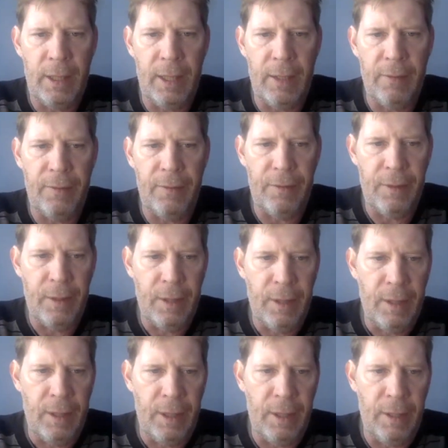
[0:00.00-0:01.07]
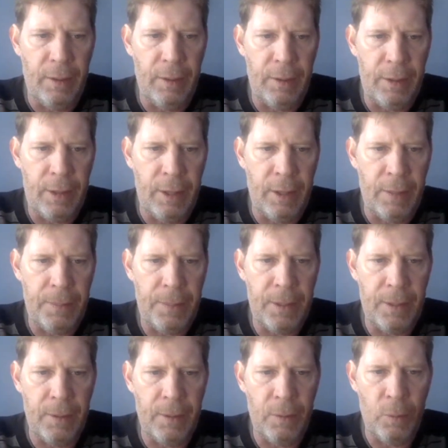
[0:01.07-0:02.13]
give, mm. you know, their turnips
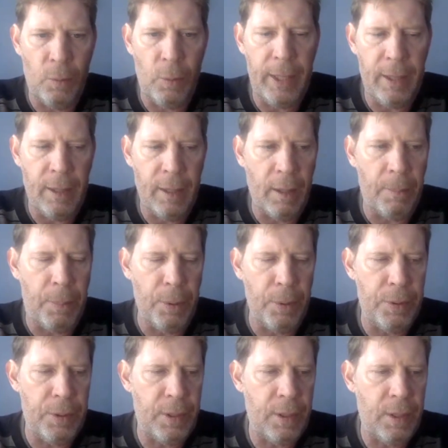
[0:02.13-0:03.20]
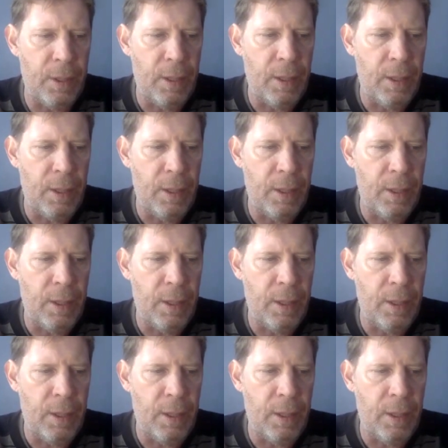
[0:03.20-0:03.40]
and wheat a boost.